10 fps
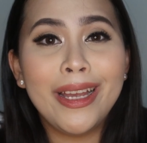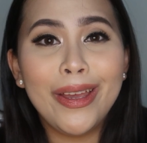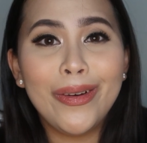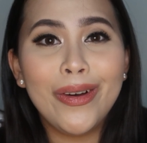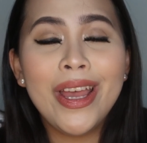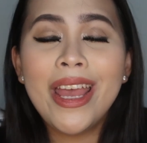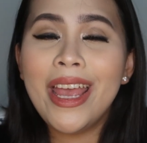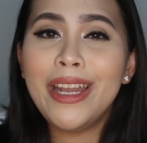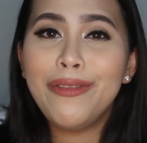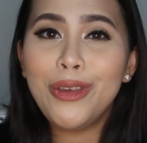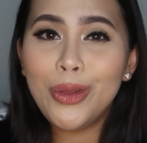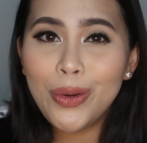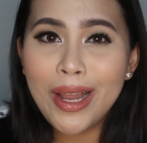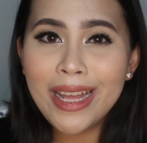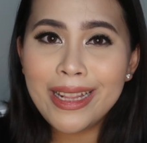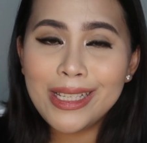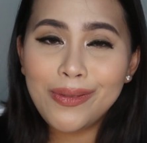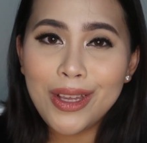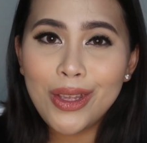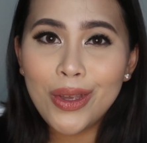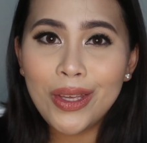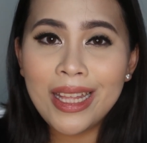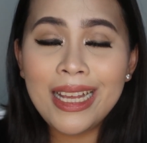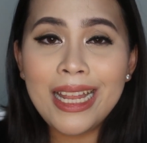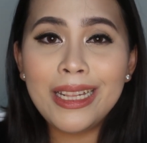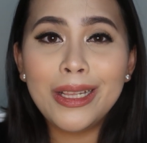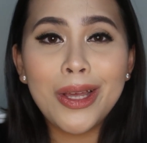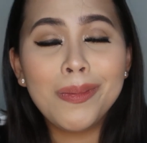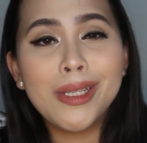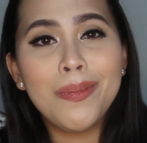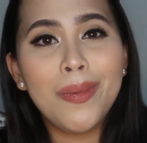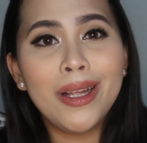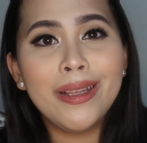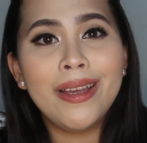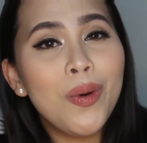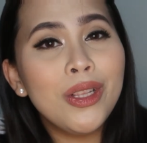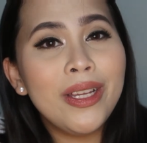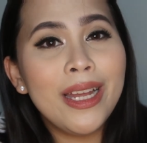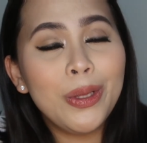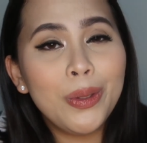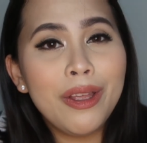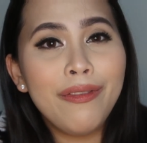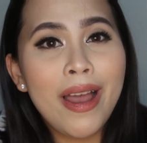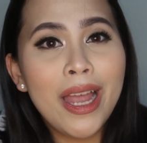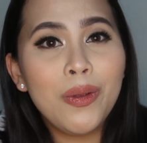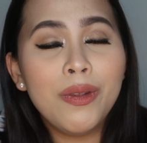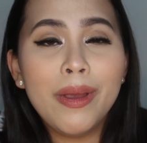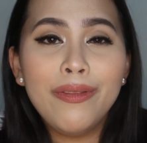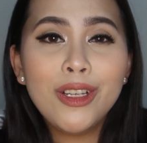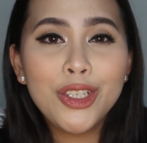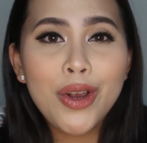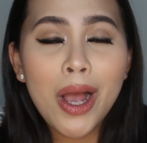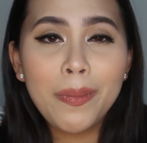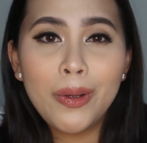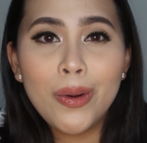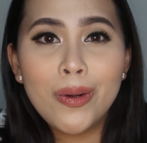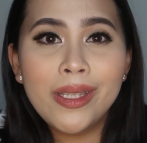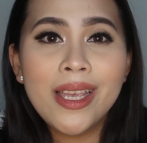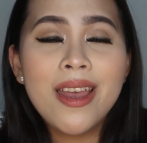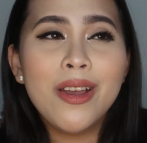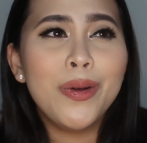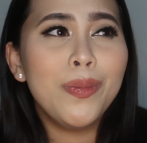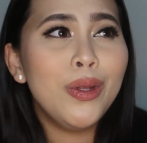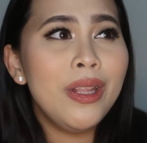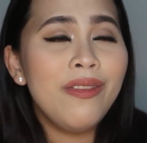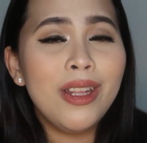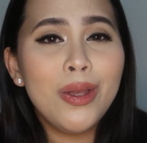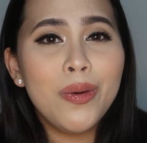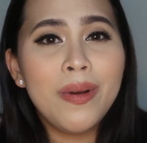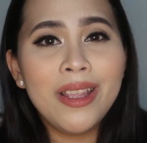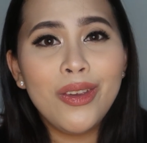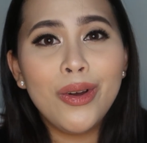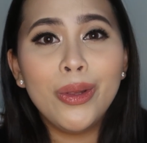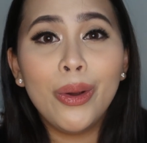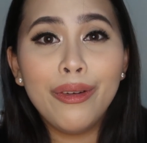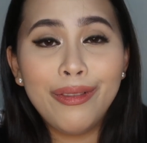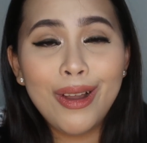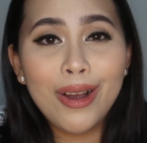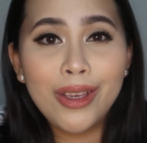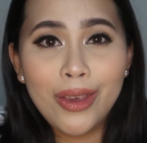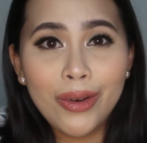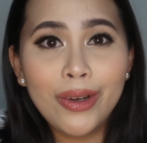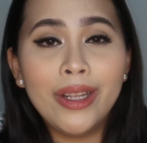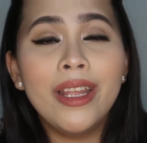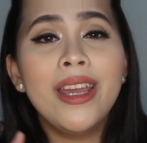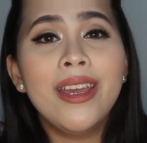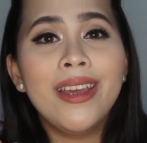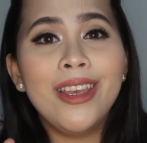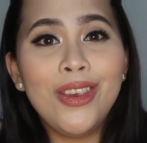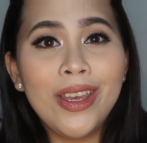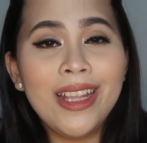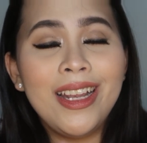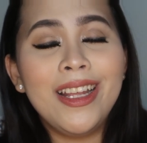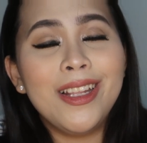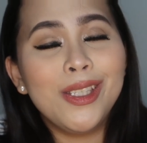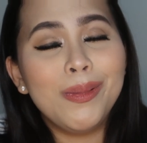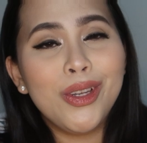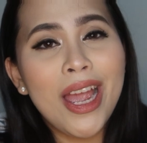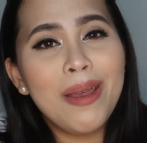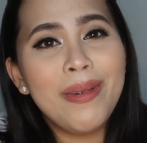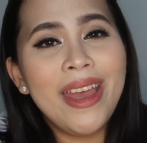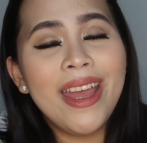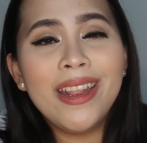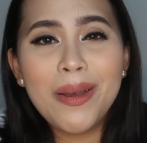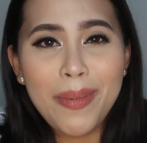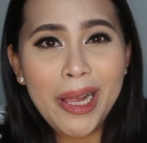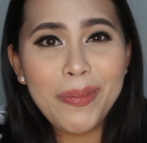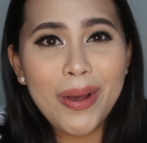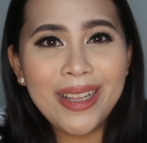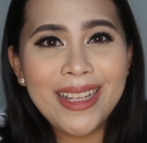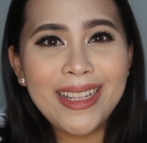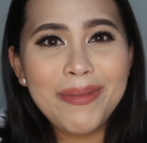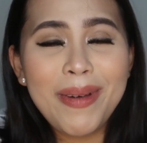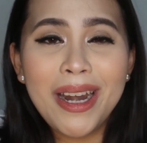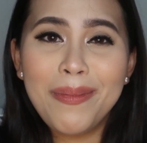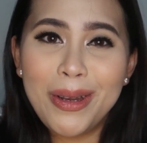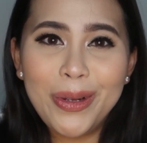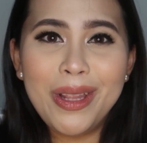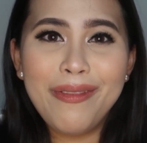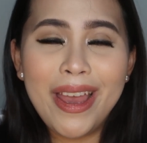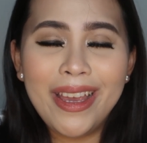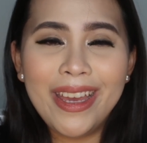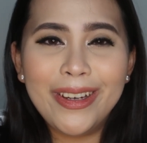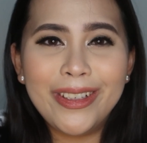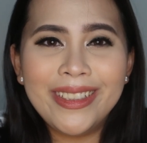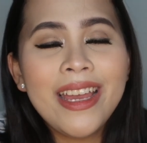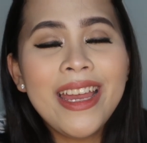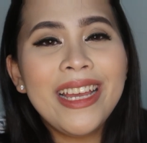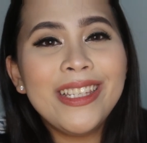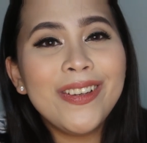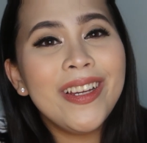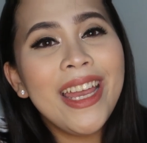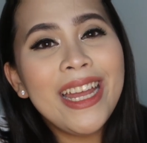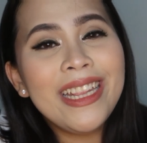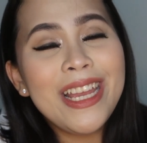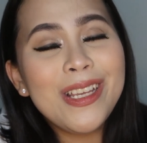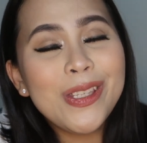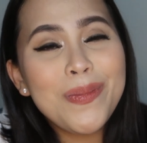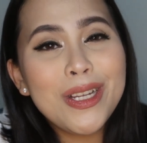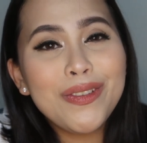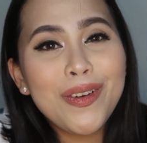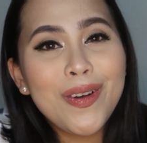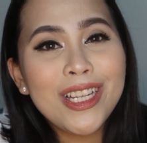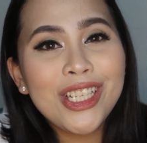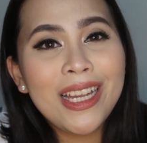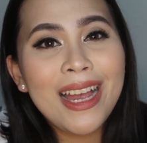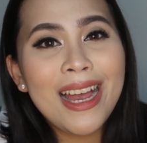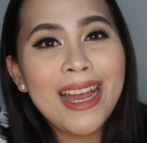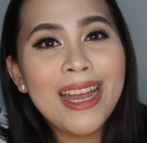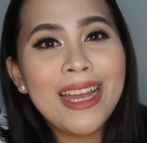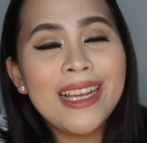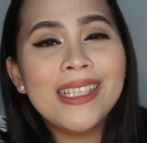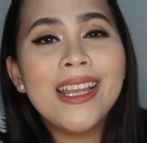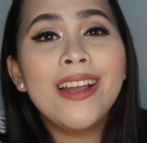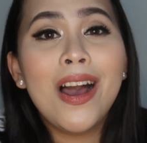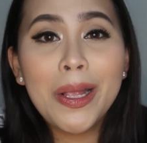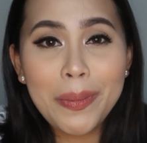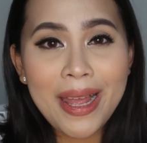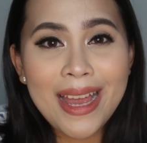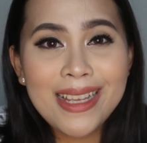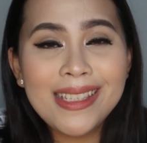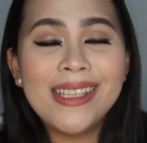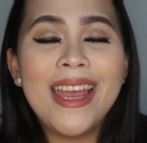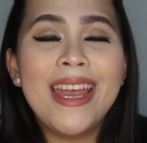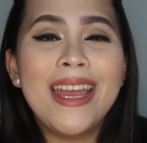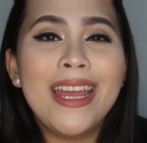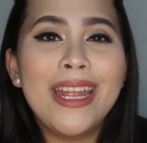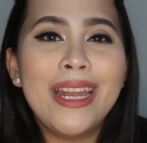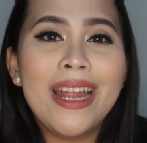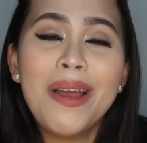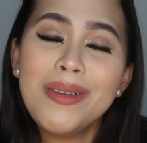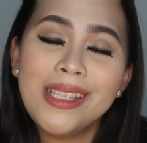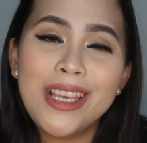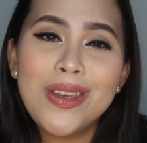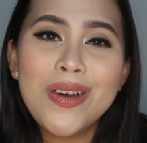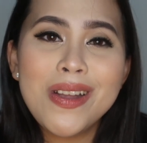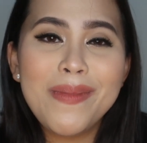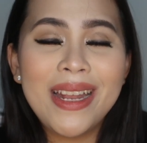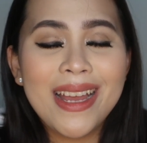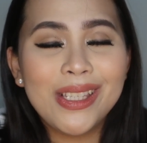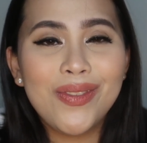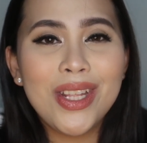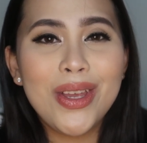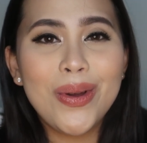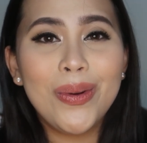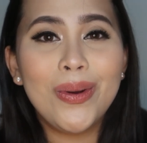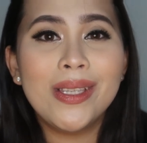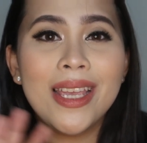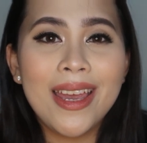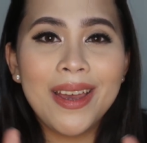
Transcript: kayo. And if you do like this video, you can click the thumbs up button. If you want to get notified with my future uploads, kung beauty video ba yun or vlog yun, you can click the subscribe and the bell button para ma-notify kayo. So again, thank you so much for watching, guys. God bless. And I will see you on my next videos.